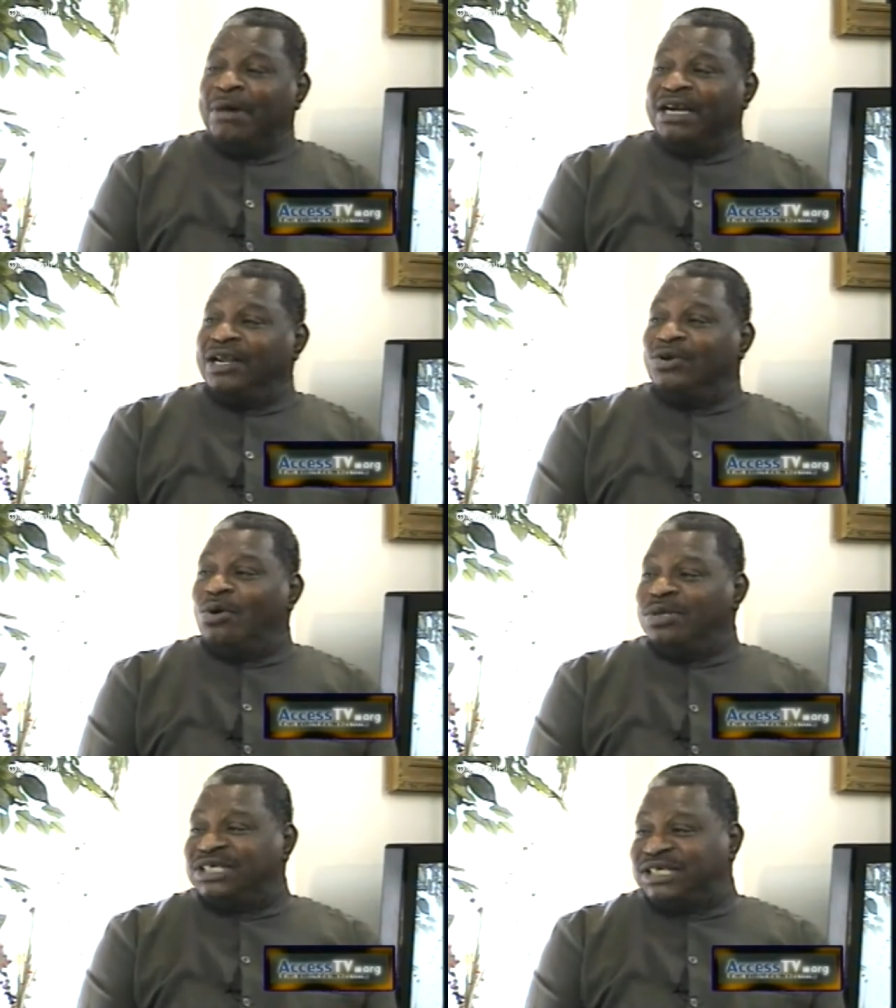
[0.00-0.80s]
But um, they
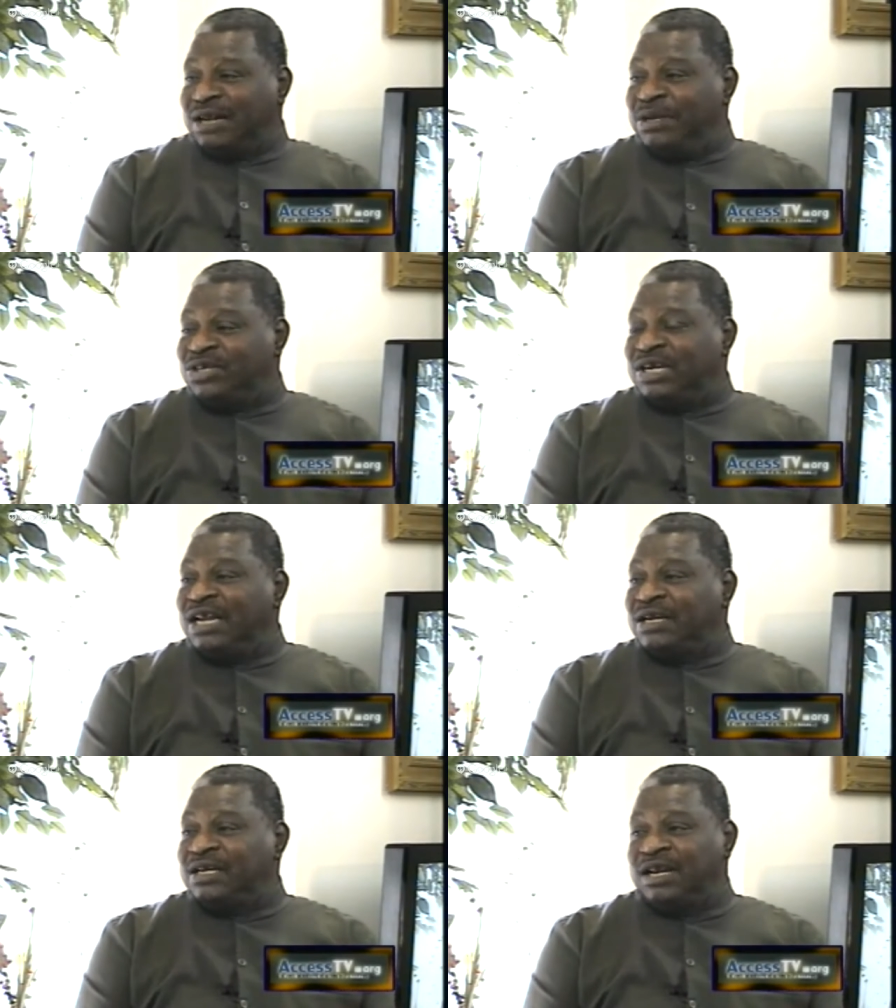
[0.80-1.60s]
always alliance. tell me
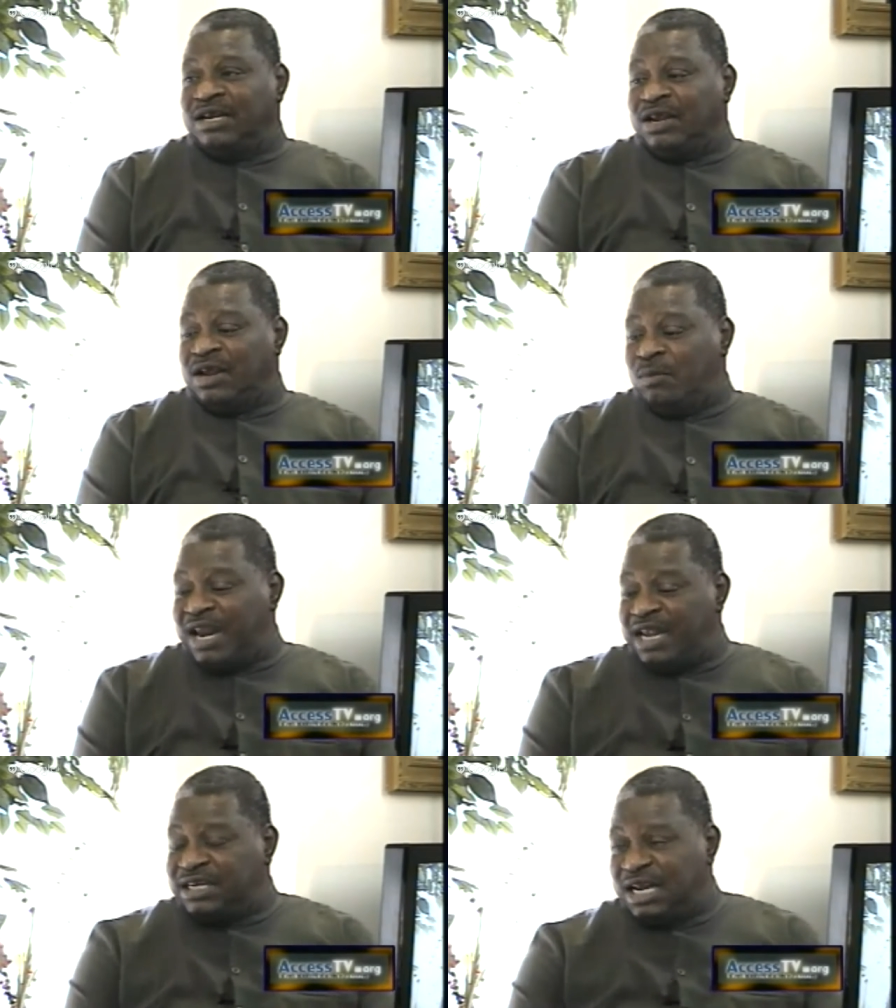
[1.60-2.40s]
that
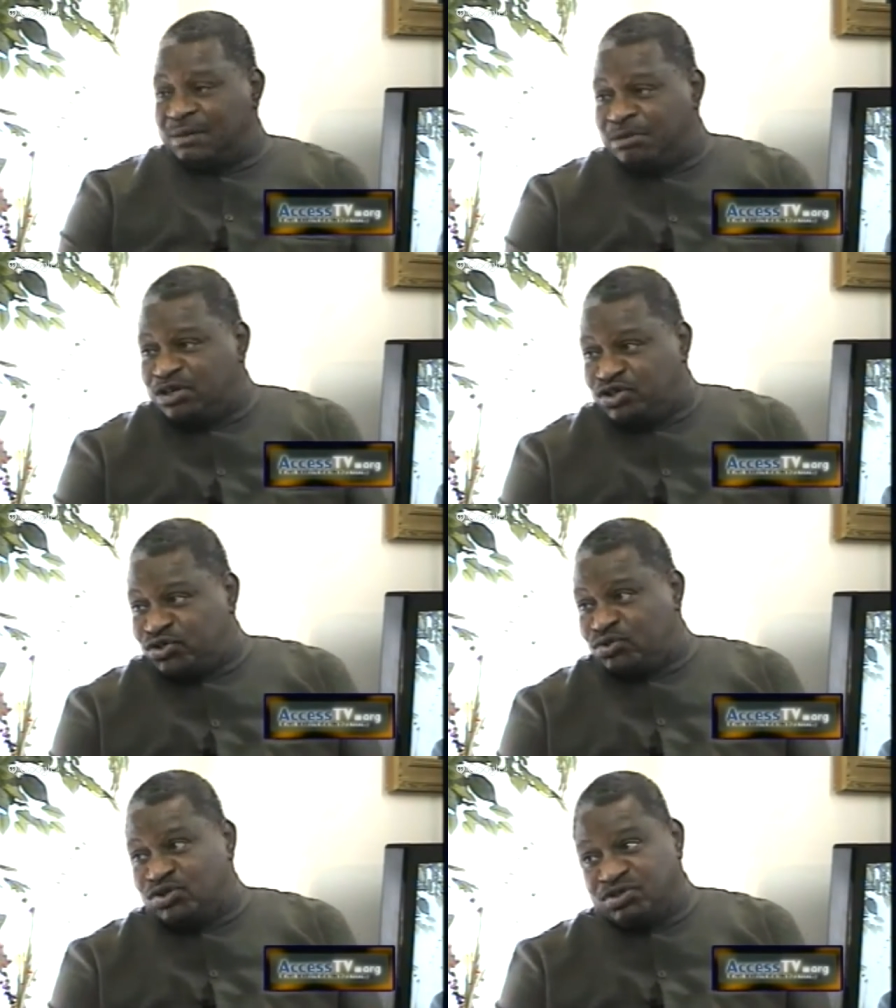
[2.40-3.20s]
when I tell them the
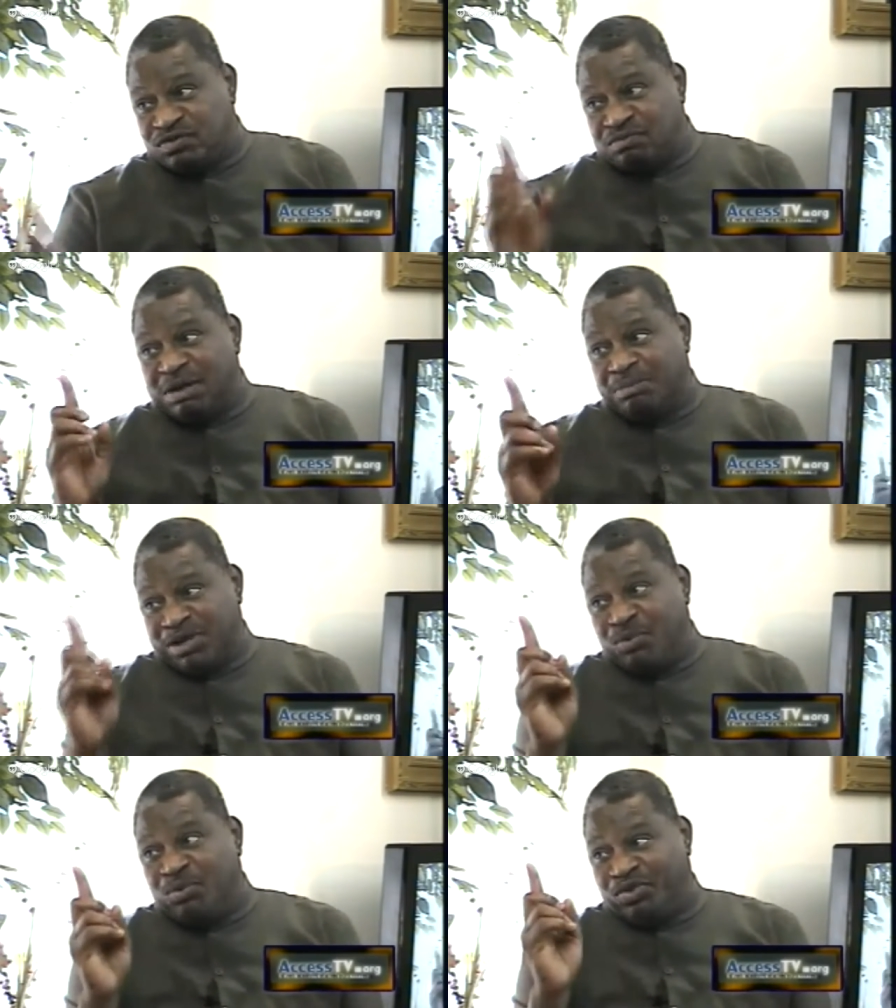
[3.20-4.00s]
truth, you remember
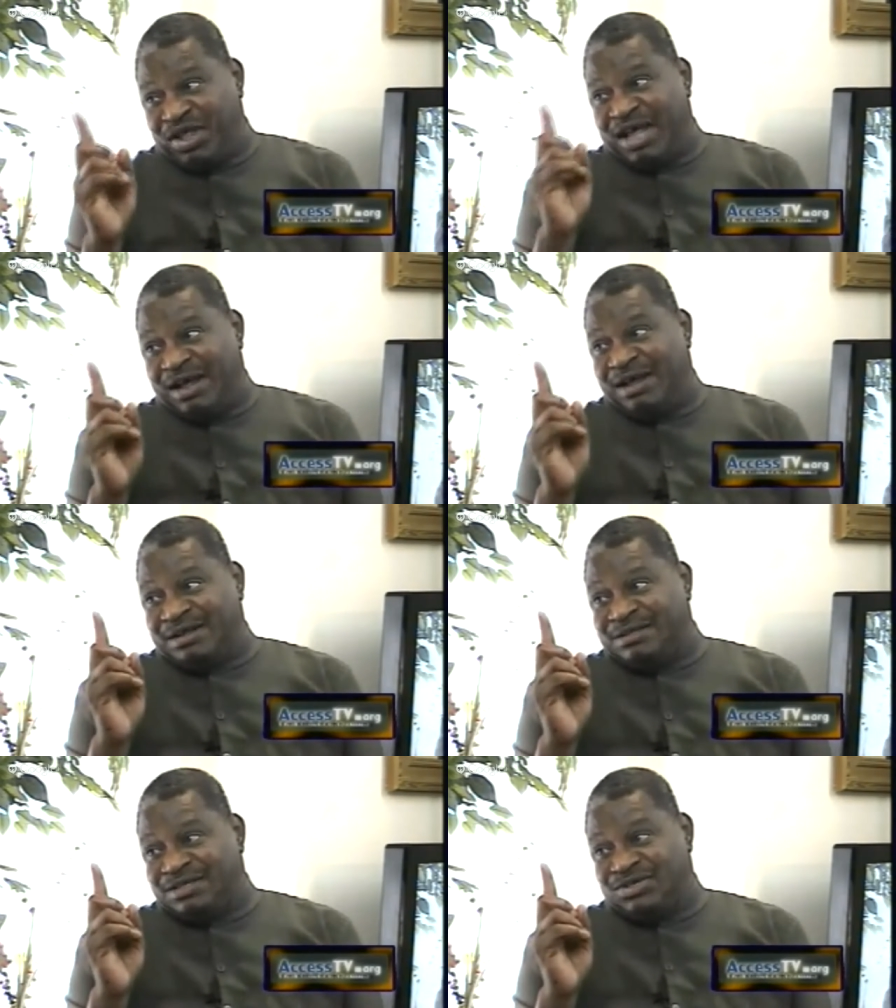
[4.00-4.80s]
you were that.
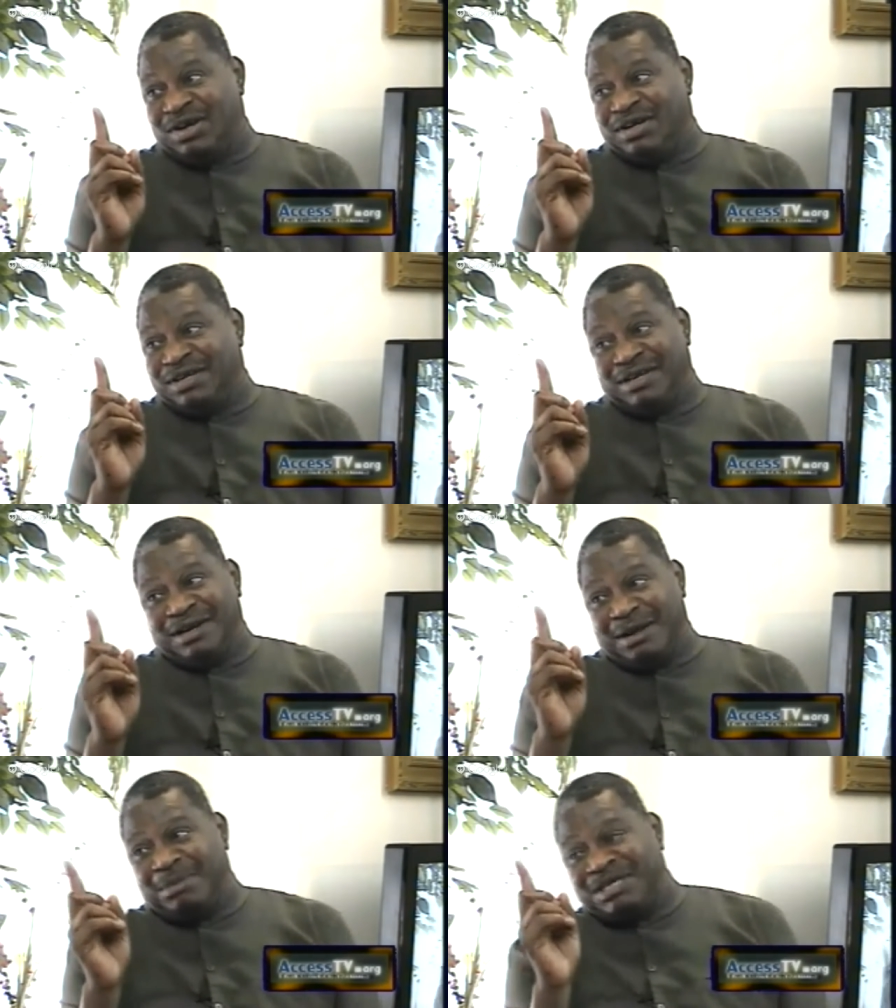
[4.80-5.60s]
Jonathan,
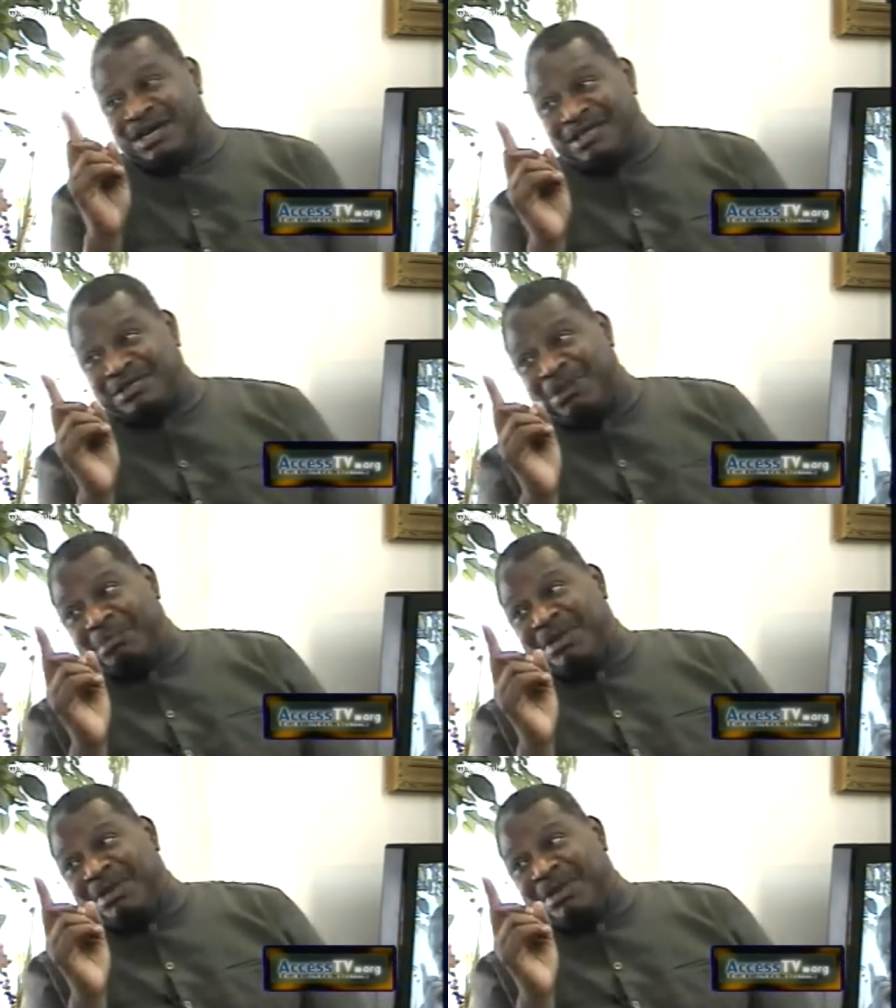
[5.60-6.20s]
come on, that's not.